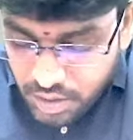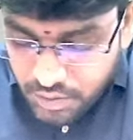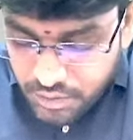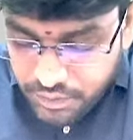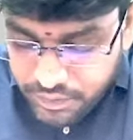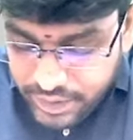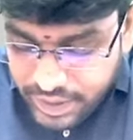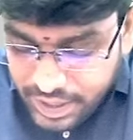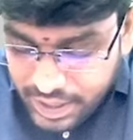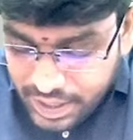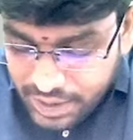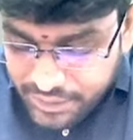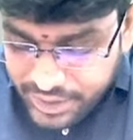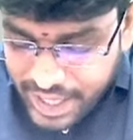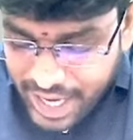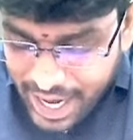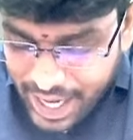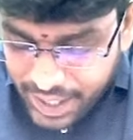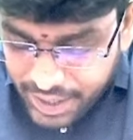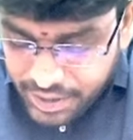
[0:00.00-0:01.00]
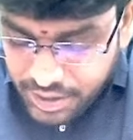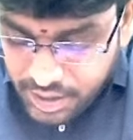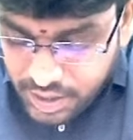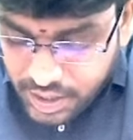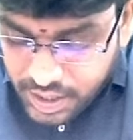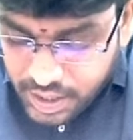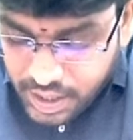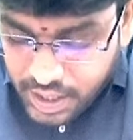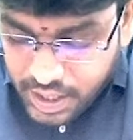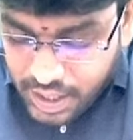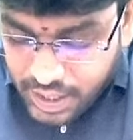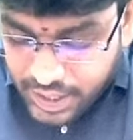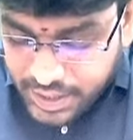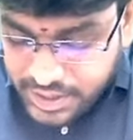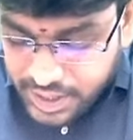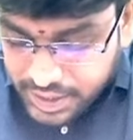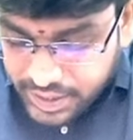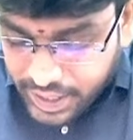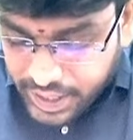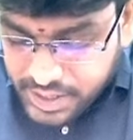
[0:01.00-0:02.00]
will levy and collect
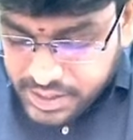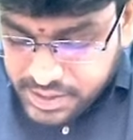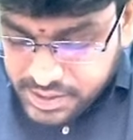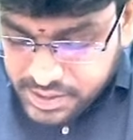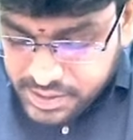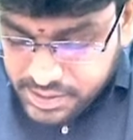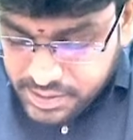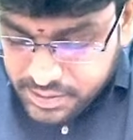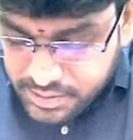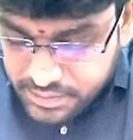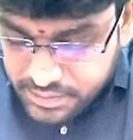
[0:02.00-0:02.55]
the tax.